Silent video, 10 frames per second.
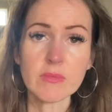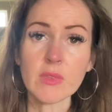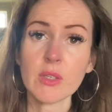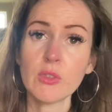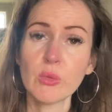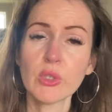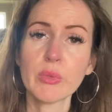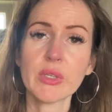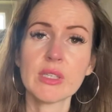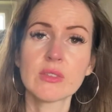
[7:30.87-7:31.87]
If you want to
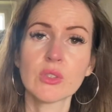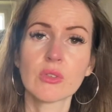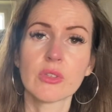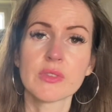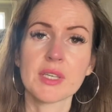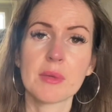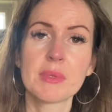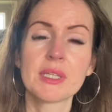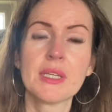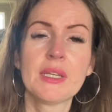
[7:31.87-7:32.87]
book in, do contact
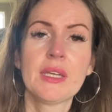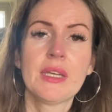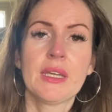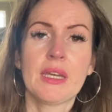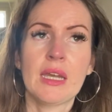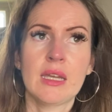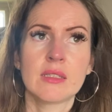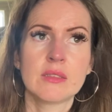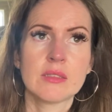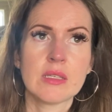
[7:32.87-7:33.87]
me.
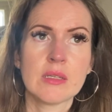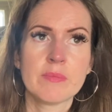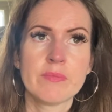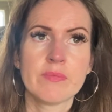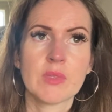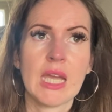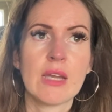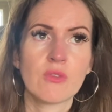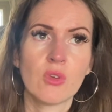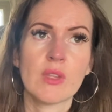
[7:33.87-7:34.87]
And I
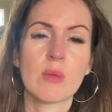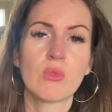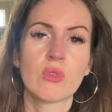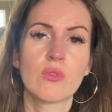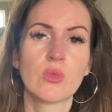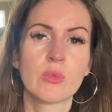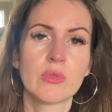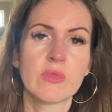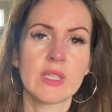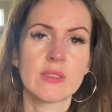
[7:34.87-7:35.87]
have got that more
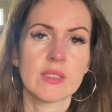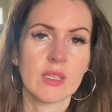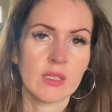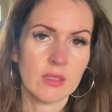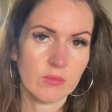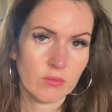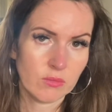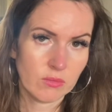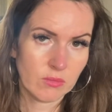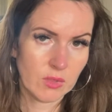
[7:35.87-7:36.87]
affordable reading.
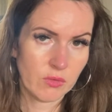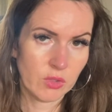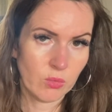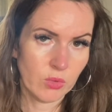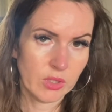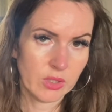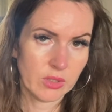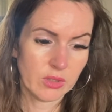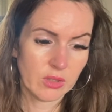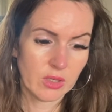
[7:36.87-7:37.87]
If you want
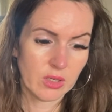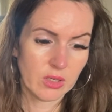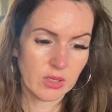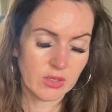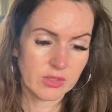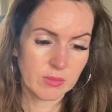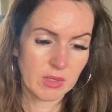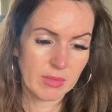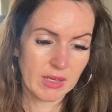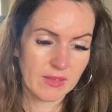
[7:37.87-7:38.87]
to ask me
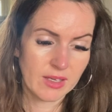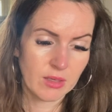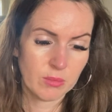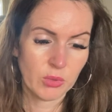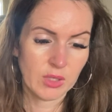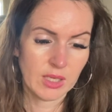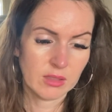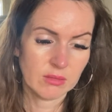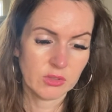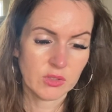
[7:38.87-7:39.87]
about that and book
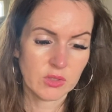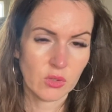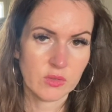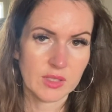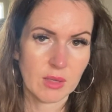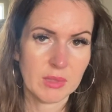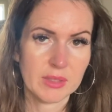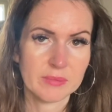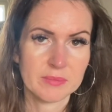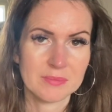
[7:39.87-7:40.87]
in, just contact
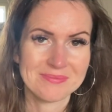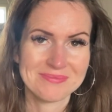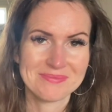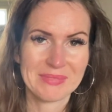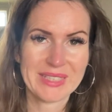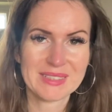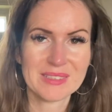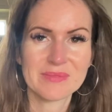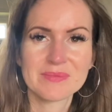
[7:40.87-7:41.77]
me. Peace.